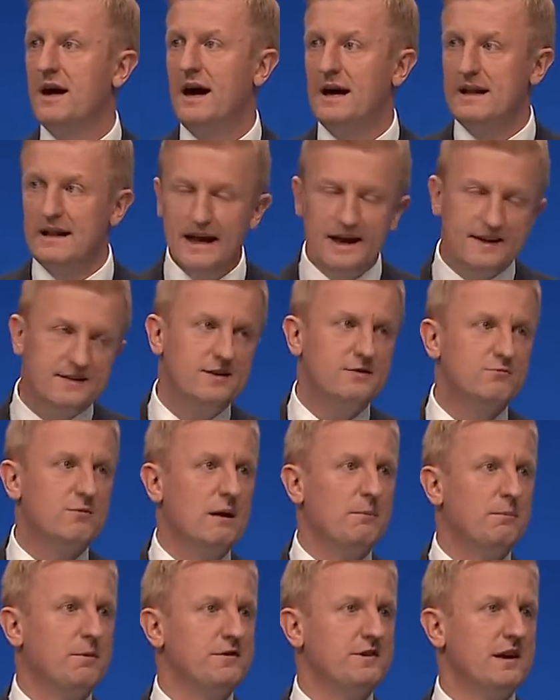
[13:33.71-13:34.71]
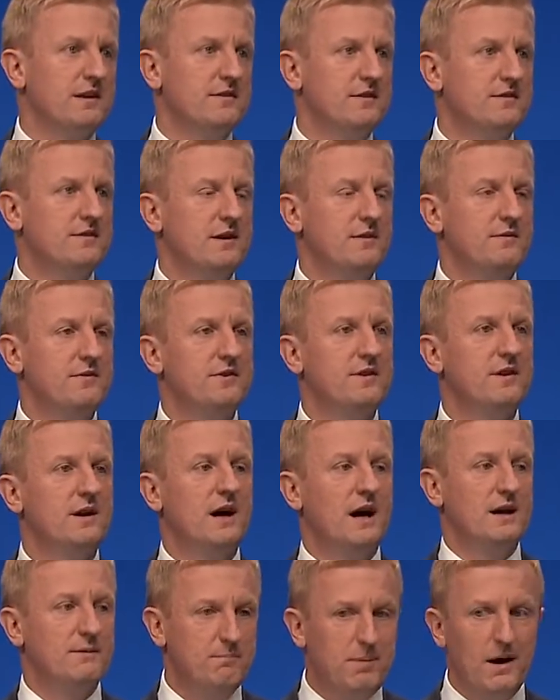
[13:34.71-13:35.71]
elected representatives,
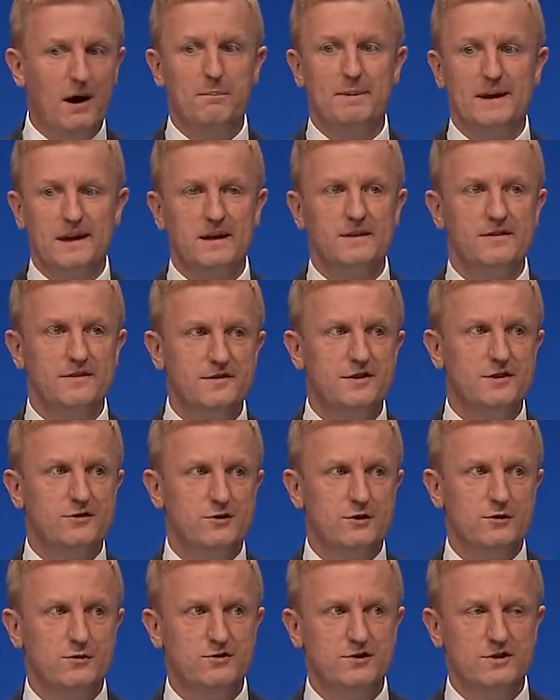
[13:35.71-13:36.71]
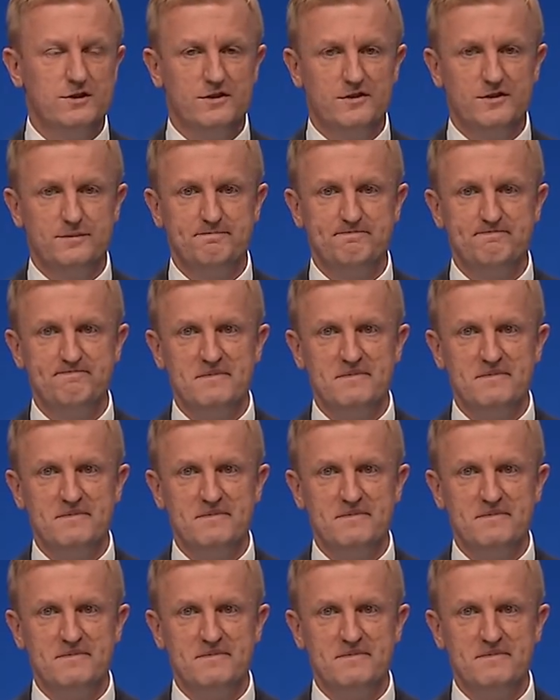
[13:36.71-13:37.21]
and public institutions.